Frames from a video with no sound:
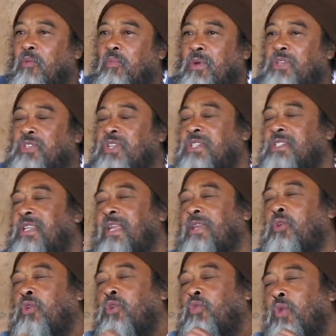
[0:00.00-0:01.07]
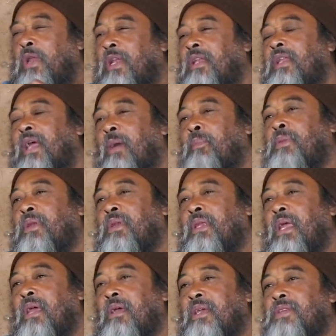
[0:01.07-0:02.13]
But just let goodwill happen
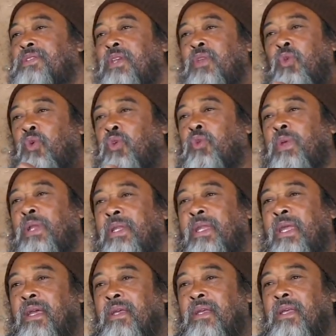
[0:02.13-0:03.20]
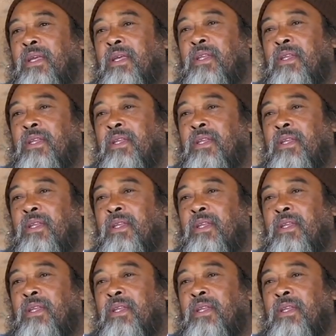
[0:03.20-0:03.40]
there. I send goodwill there,